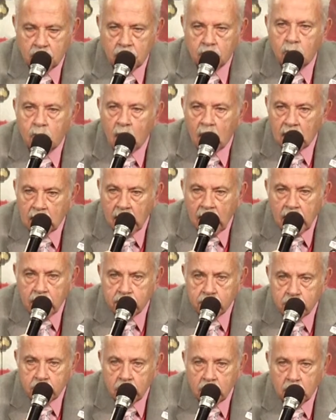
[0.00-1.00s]
through our live
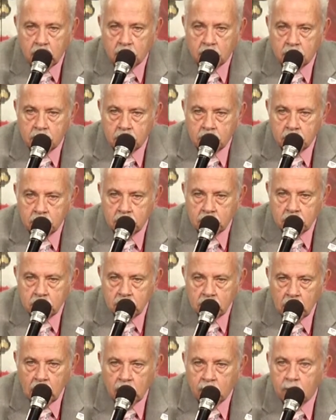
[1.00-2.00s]
stream,
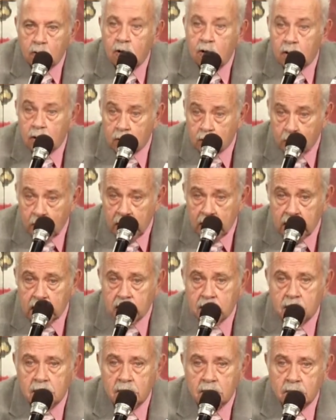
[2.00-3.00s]
through your
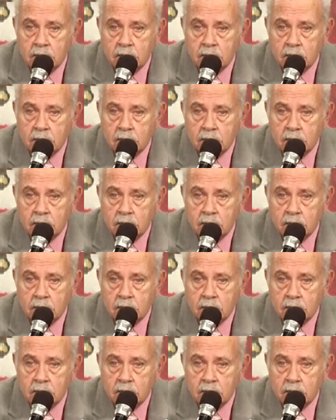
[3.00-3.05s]
tweets,